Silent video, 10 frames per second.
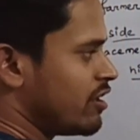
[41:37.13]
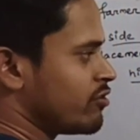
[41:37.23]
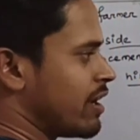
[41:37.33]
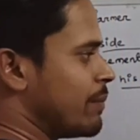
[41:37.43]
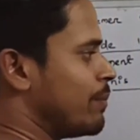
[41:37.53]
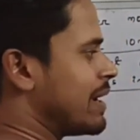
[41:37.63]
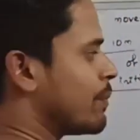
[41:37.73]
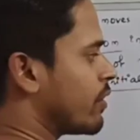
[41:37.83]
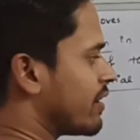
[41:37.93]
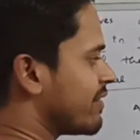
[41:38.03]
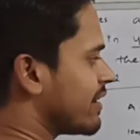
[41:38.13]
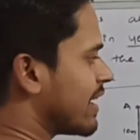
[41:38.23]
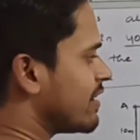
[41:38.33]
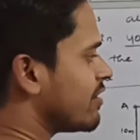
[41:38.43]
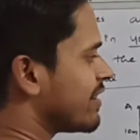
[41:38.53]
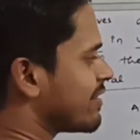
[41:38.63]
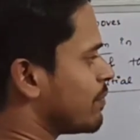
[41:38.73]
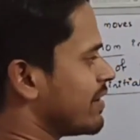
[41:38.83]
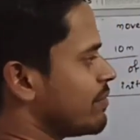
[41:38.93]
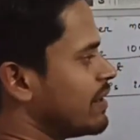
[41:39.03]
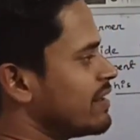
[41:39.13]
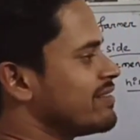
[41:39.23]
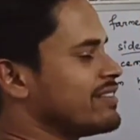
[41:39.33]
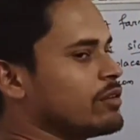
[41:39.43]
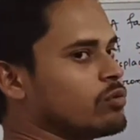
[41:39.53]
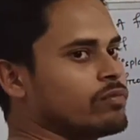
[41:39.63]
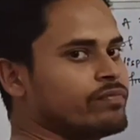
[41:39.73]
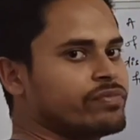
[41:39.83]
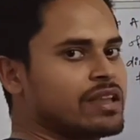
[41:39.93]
So every 40 seconds the displacement is 0.